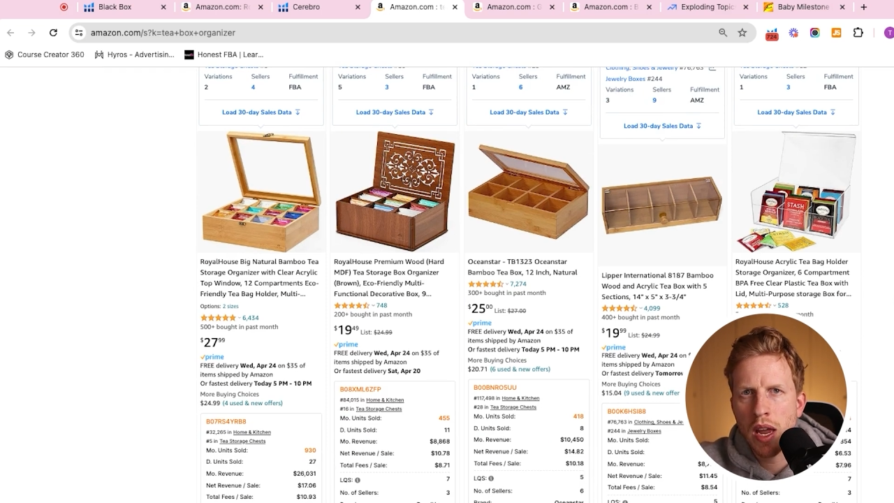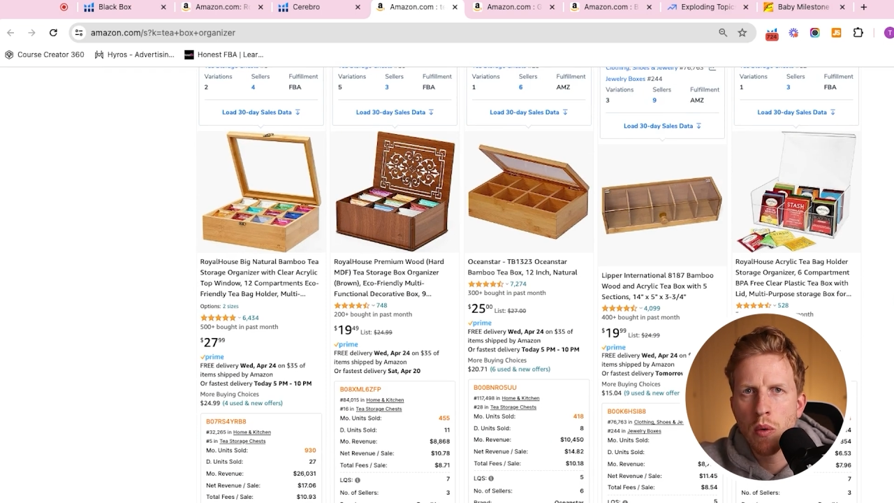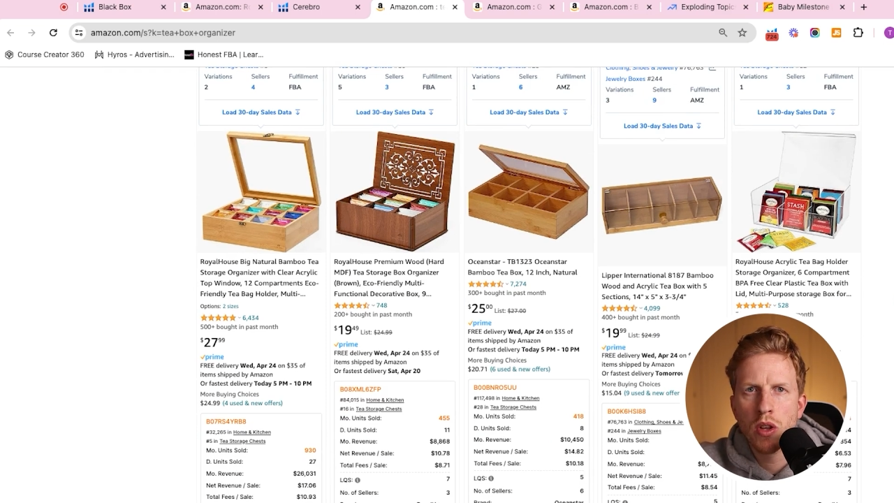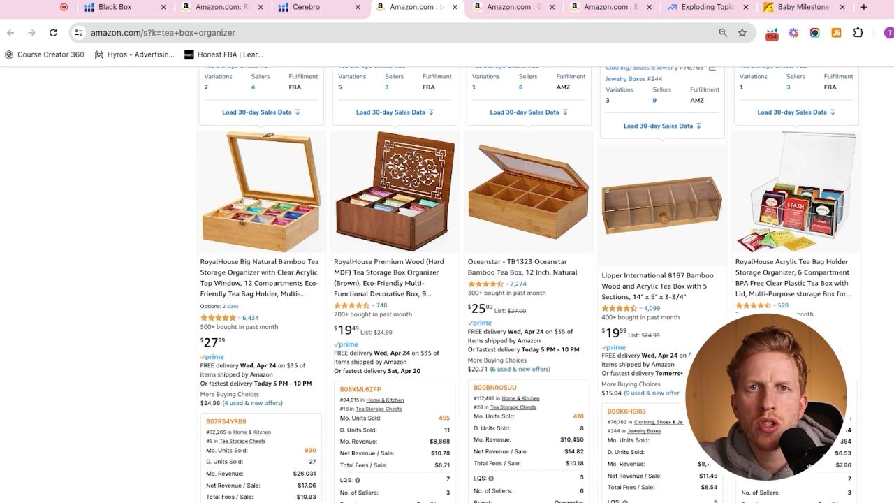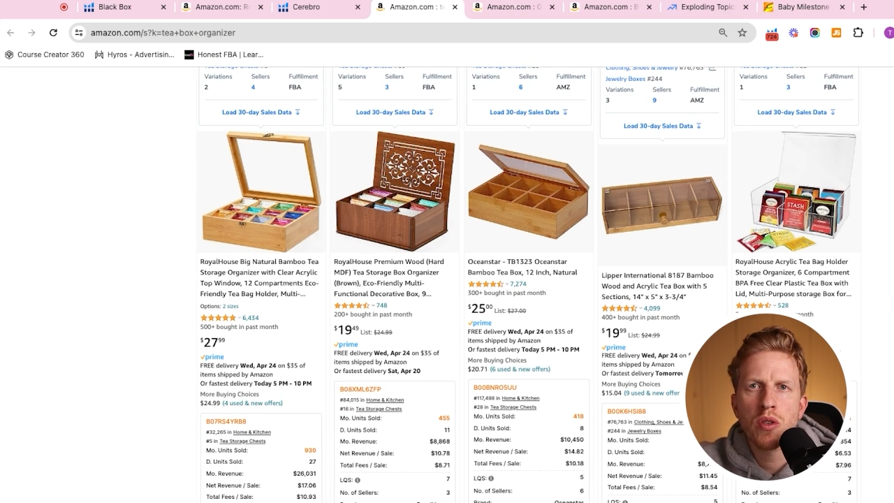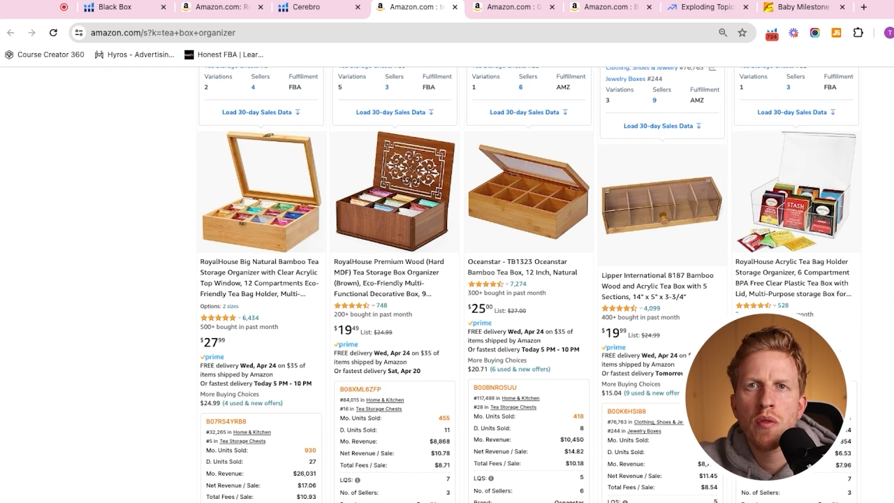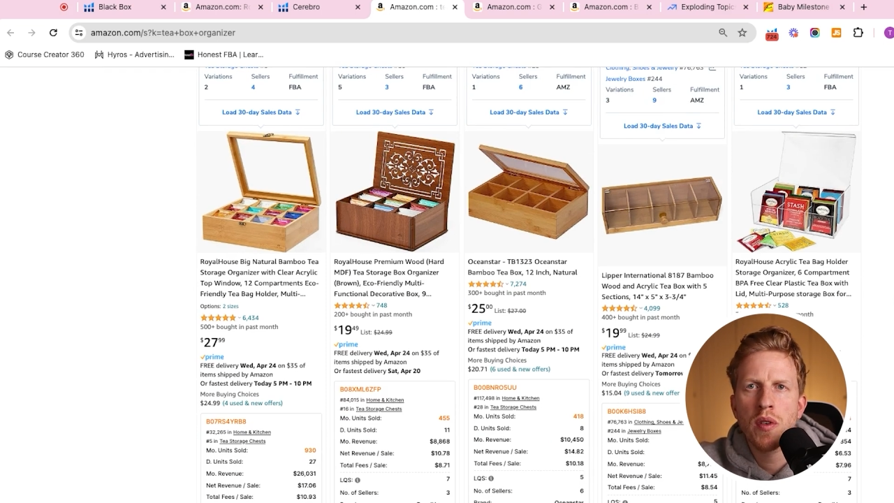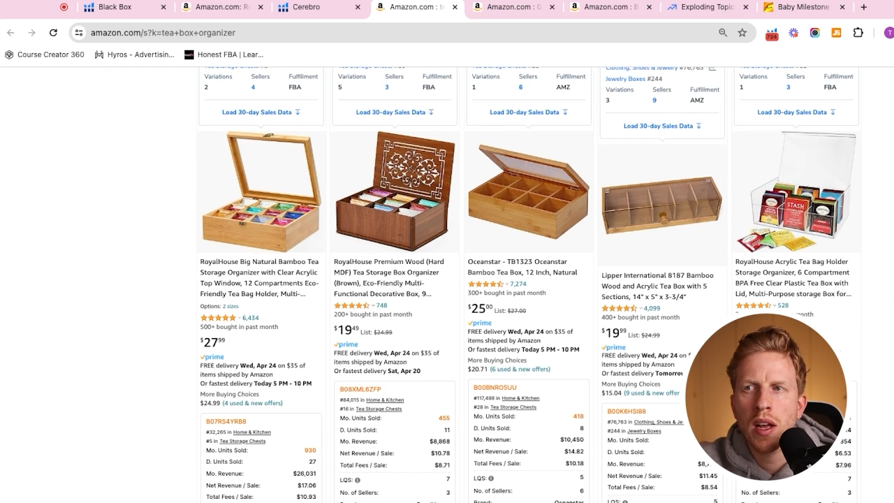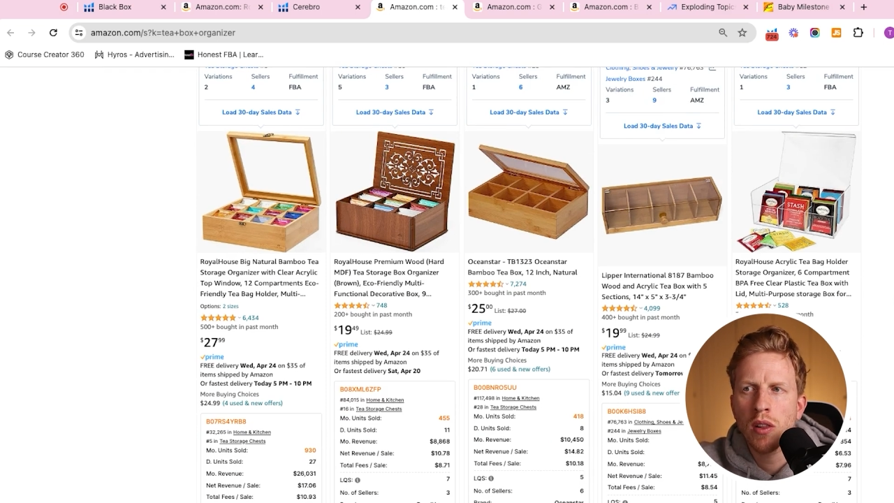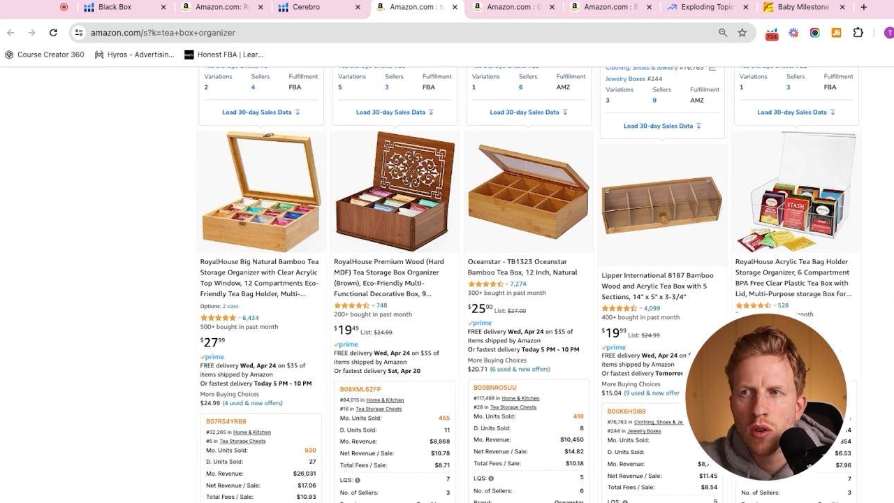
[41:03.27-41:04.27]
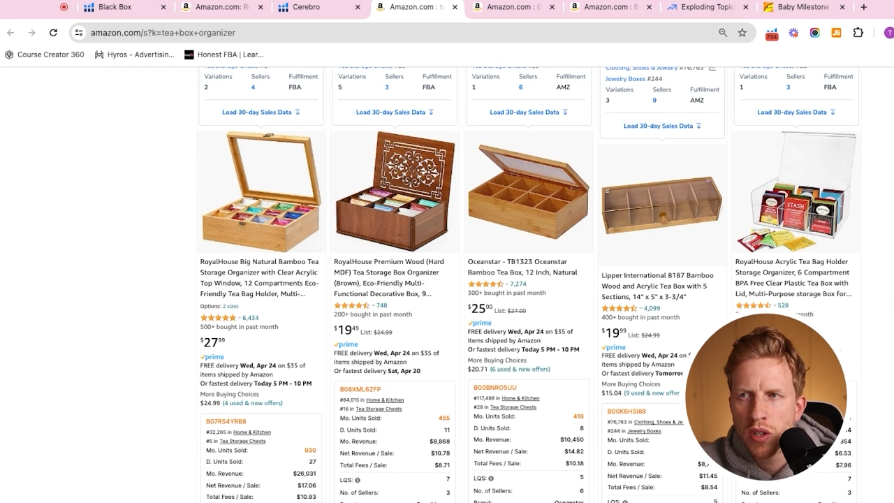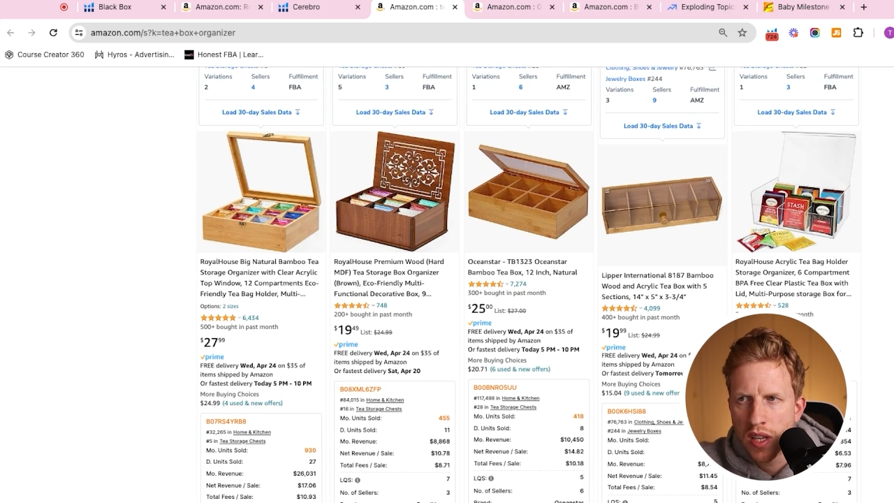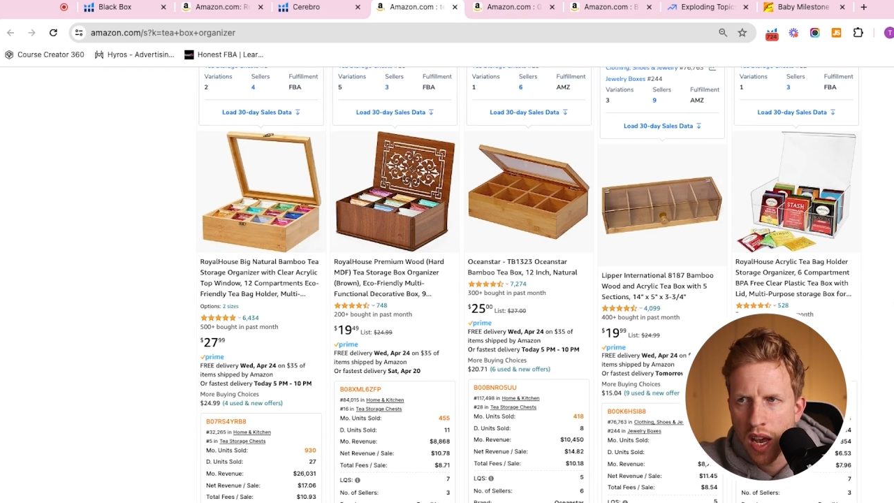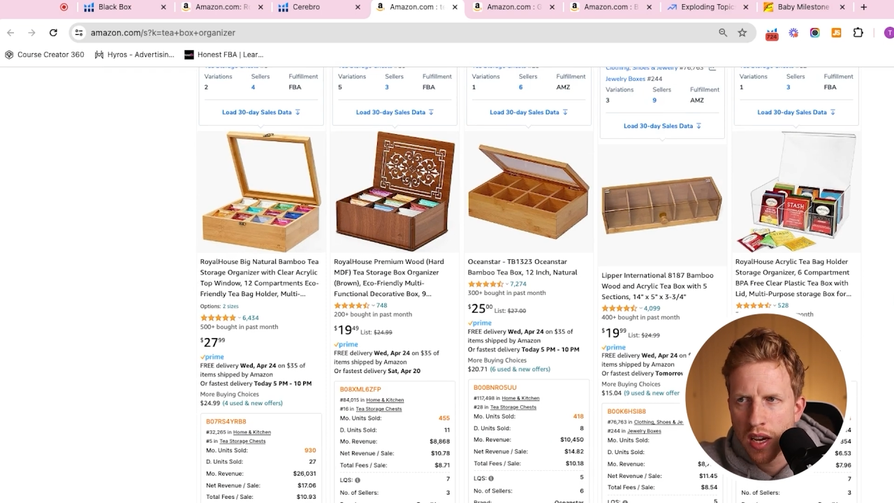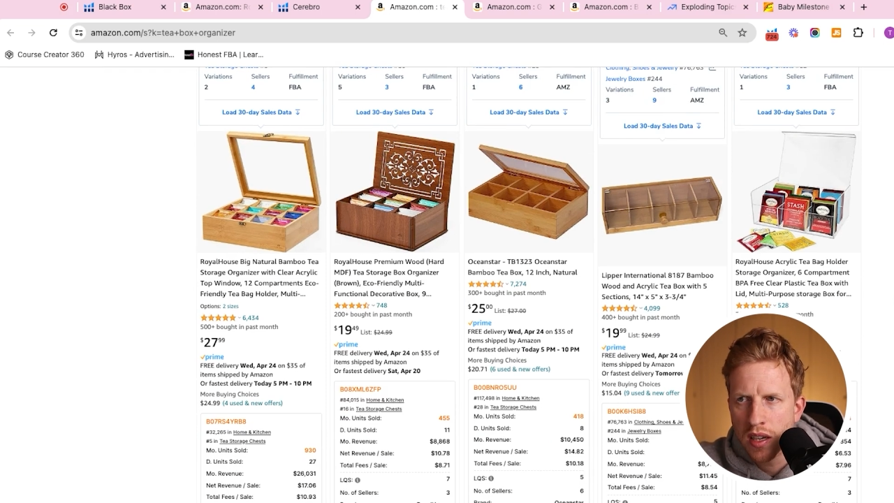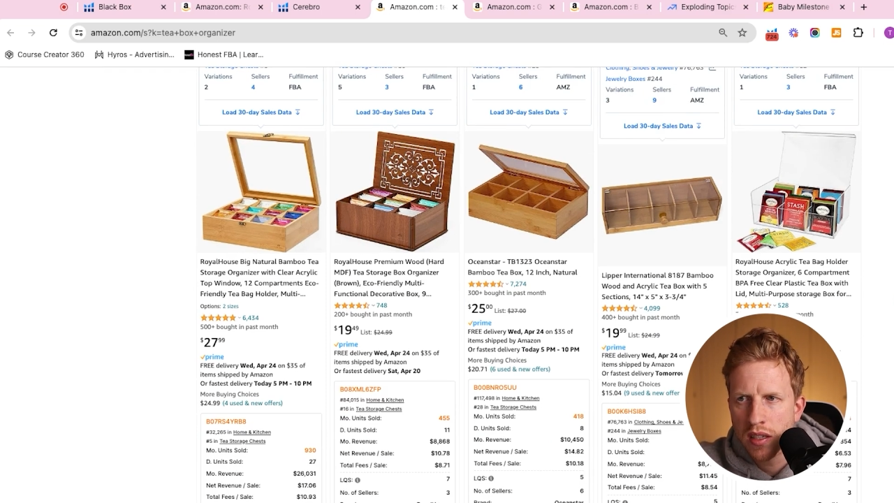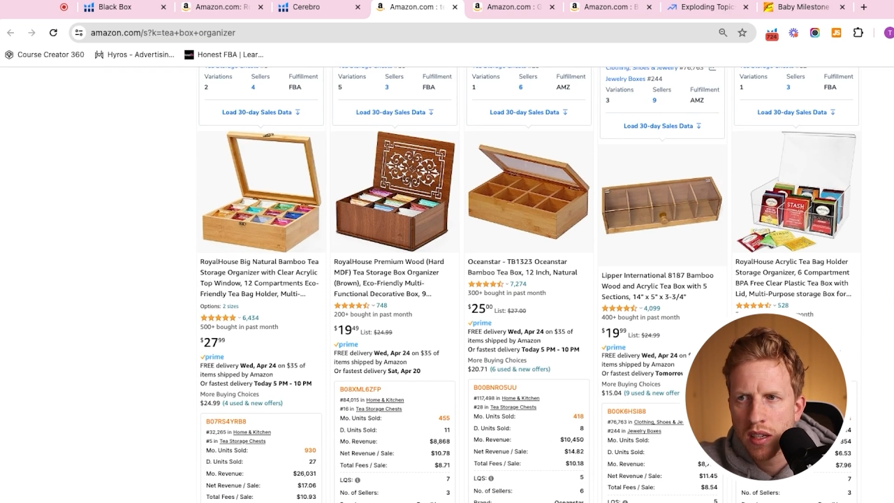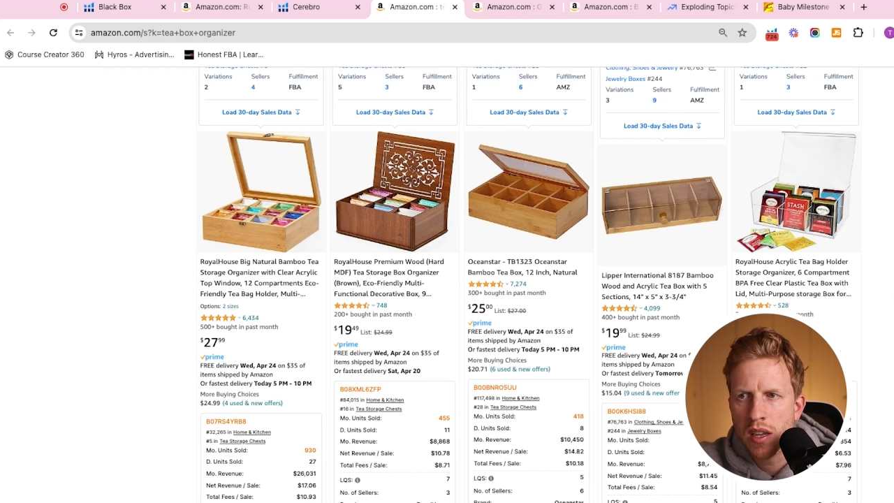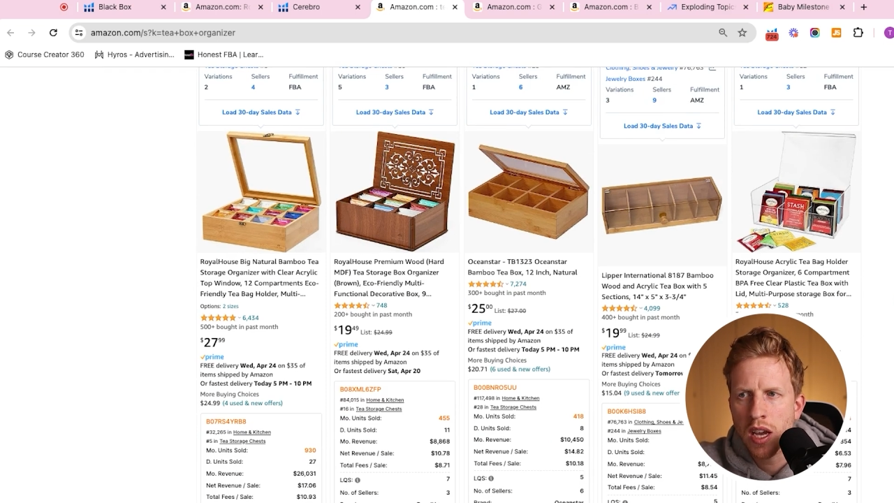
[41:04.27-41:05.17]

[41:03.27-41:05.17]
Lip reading: They want something that looks nice.